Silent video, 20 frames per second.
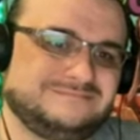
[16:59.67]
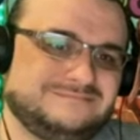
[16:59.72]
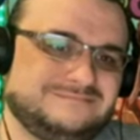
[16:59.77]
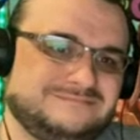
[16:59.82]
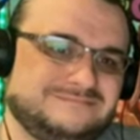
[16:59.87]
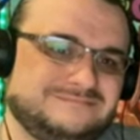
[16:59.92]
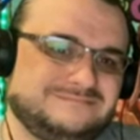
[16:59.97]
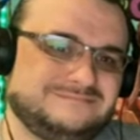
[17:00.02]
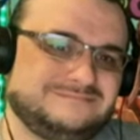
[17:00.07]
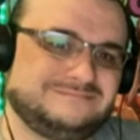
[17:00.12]

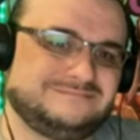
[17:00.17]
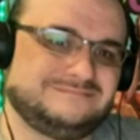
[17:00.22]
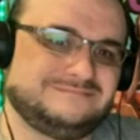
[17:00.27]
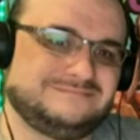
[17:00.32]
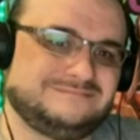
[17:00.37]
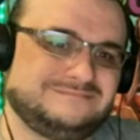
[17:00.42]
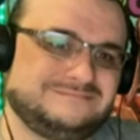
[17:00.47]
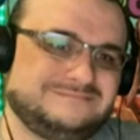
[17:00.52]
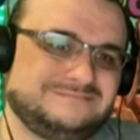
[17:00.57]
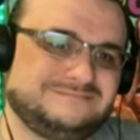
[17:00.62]

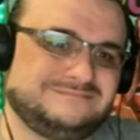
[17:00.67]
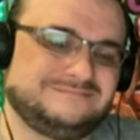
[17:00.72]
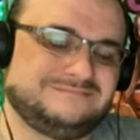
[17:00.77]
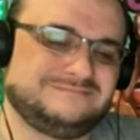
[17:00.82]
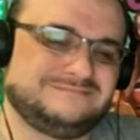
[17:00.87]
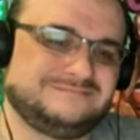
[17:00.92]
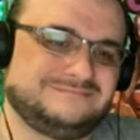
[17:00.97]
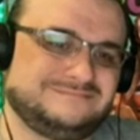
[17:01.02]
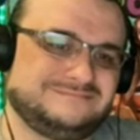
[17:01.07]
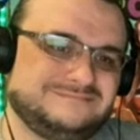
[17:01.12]

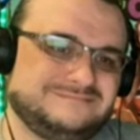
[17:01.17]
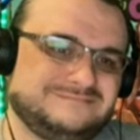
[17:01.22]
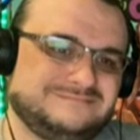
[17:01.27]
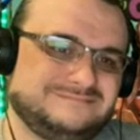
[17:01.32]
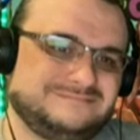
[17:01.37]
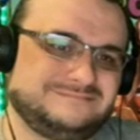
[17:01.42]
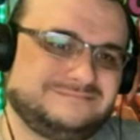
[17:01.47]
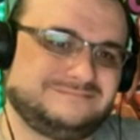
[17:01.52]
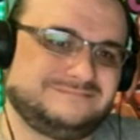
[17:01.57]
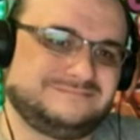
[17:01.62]

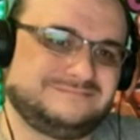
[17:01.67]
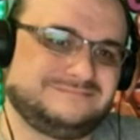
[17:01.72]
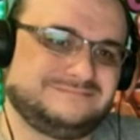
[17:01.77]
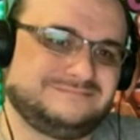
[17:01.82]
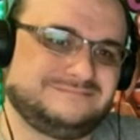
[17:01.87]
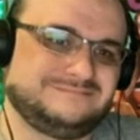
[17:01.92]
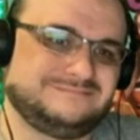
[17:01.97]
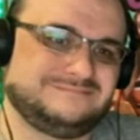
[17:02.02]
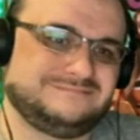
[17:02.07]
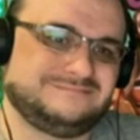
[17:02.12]

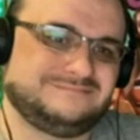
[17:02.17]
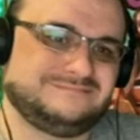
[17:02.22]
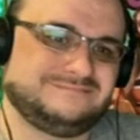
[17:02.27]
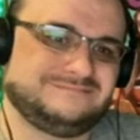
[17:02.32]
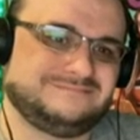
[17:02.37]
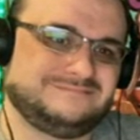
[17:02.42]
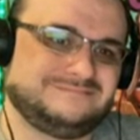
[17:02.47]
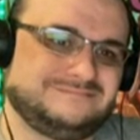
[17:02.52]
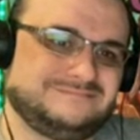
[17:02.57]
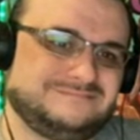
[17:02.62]

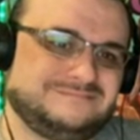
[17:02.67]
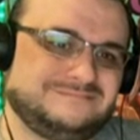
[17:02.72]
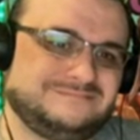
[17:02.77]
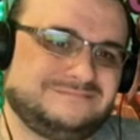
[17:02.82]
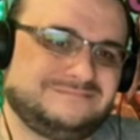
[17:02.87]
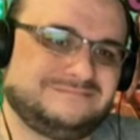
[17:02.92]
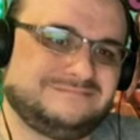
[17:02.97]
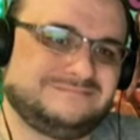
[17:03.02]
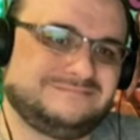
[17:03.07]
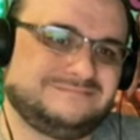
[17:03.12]

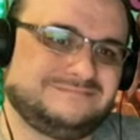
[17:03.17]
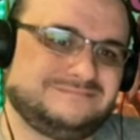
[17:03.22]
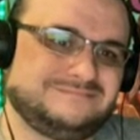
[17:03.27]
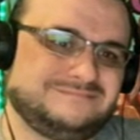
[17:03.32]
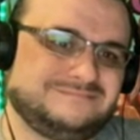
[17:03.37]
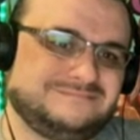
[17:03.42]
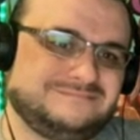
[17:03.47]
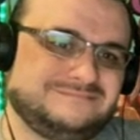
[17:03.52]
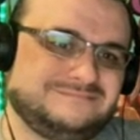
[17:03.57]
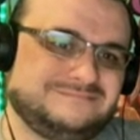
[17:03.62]

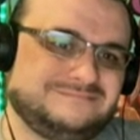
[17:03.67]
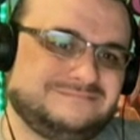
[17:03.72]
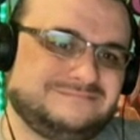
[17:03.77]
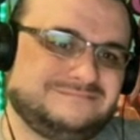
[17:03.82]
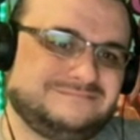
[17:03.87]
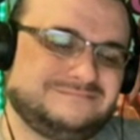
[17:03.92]
(silent)